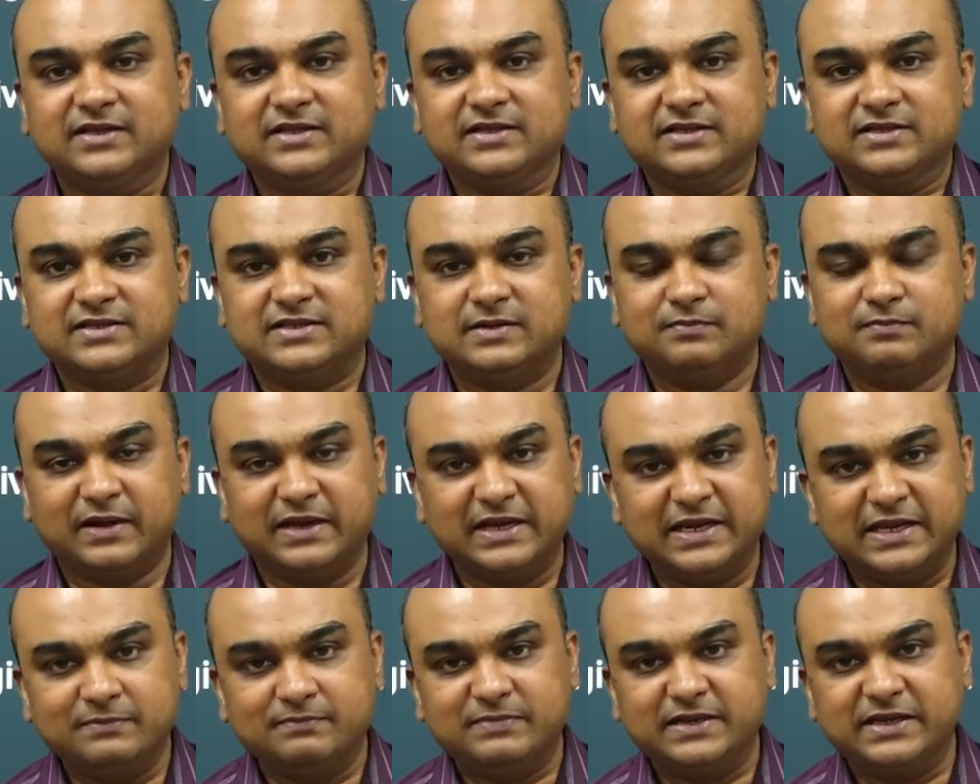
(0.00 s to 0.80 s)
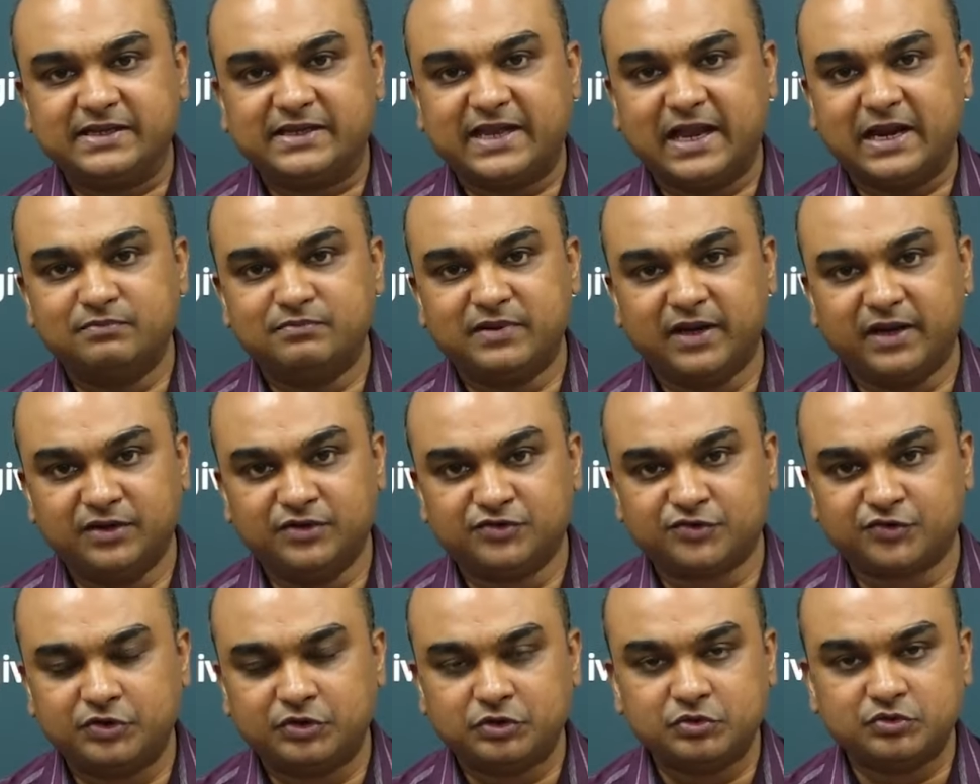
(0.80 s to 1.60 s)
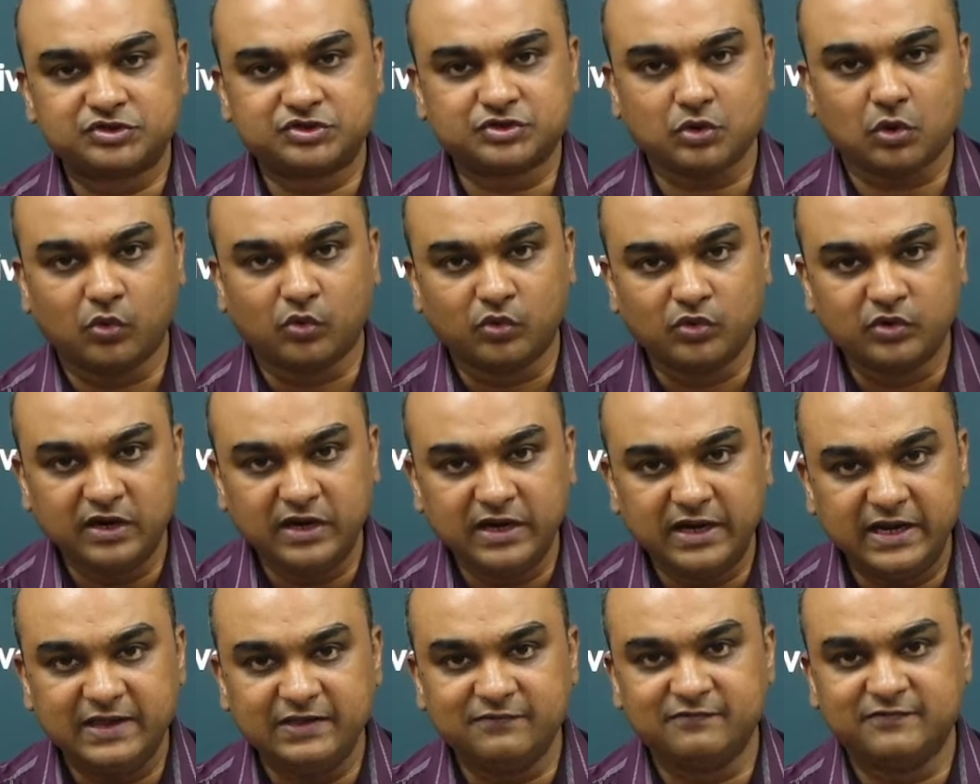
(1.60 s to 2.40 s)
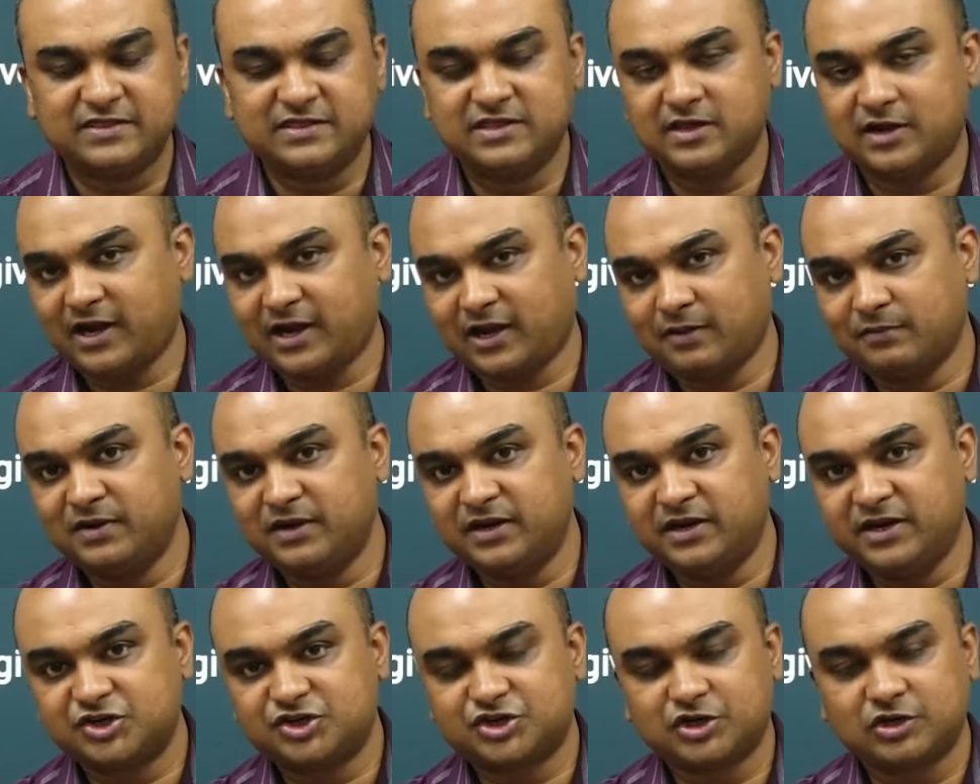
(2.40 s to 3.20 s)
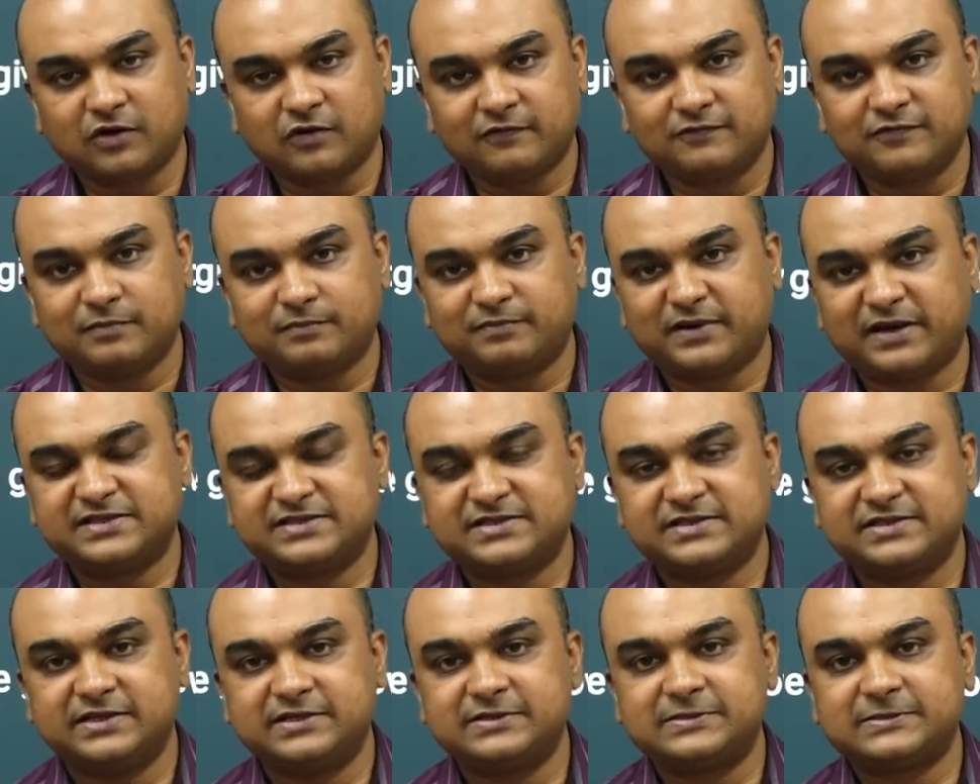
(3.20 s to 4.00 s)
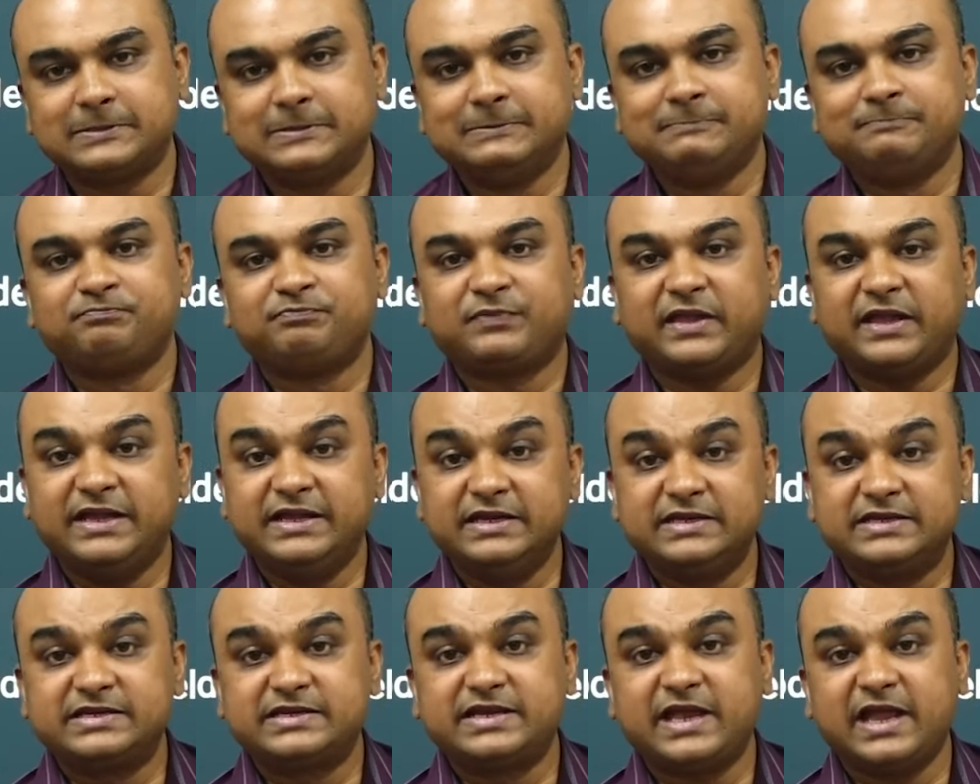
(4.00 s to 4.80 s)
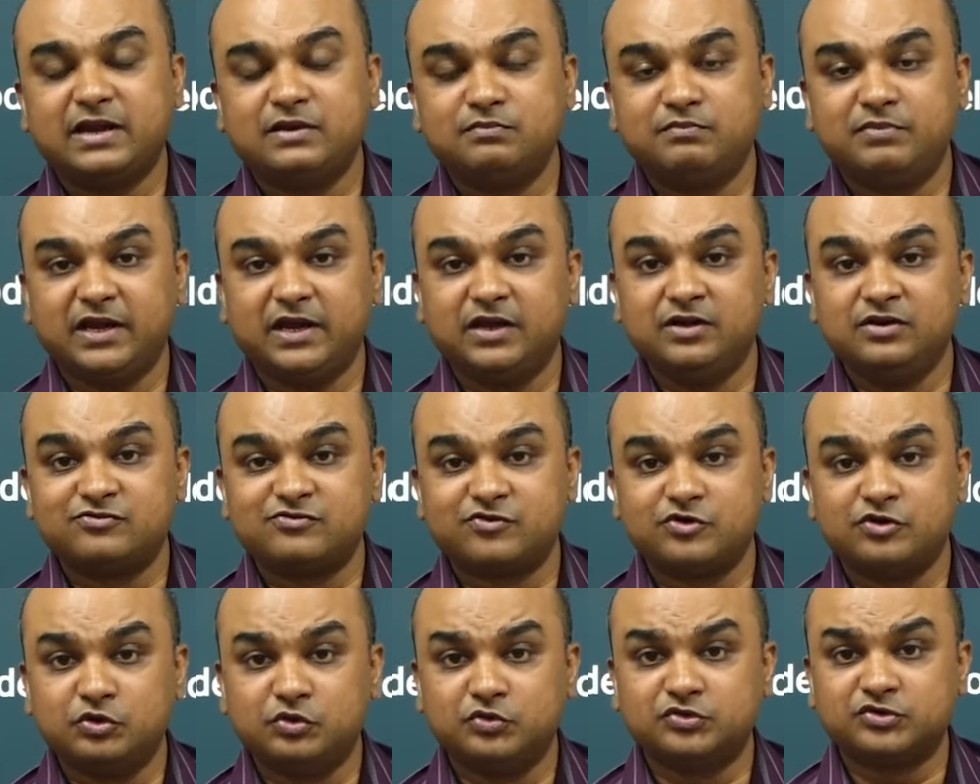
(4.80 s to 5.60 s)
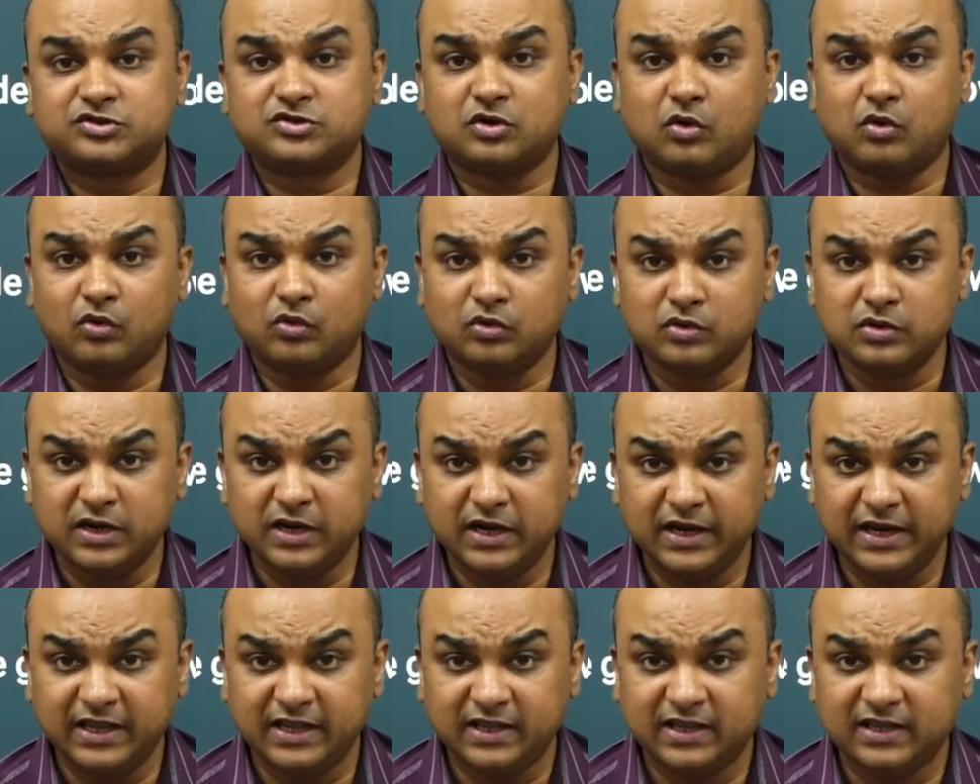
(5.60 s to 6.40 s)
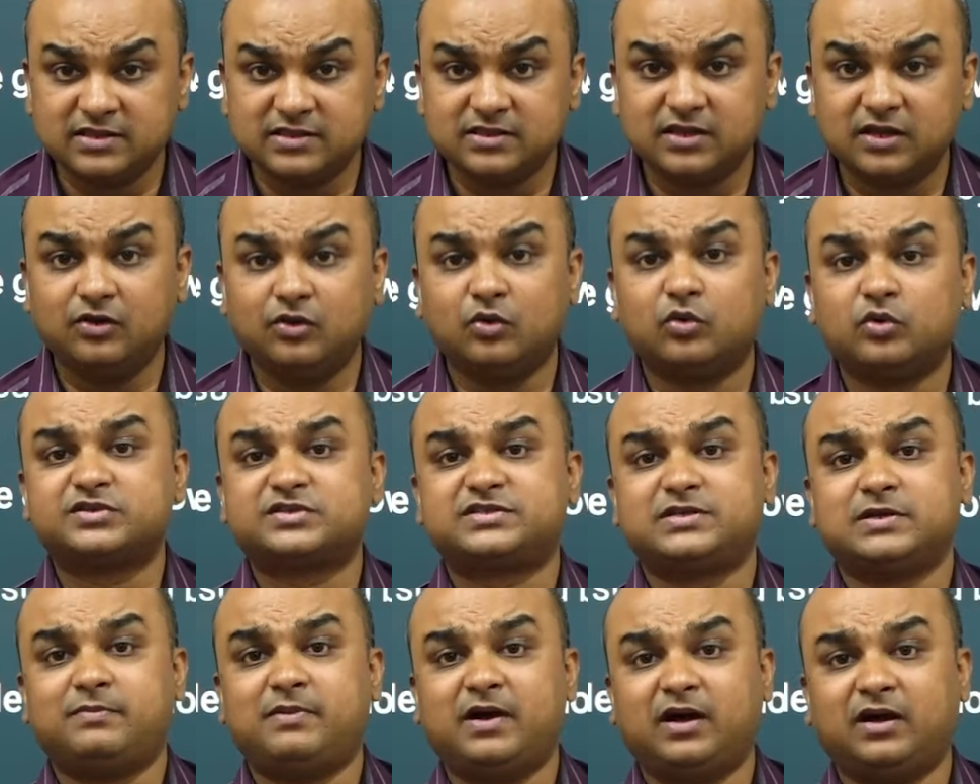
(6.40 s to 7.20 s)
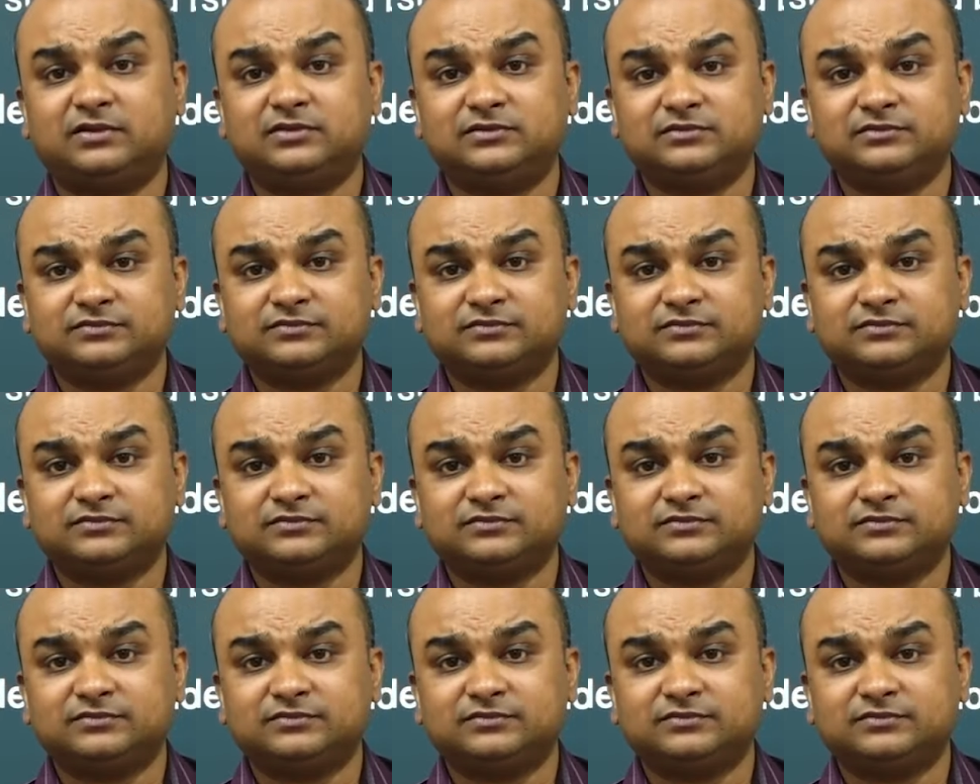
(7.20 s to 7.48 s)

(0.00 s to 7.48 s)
the money bill can be introduced only with the recommendation of the President. It can be introduced only in the Lok Sabha.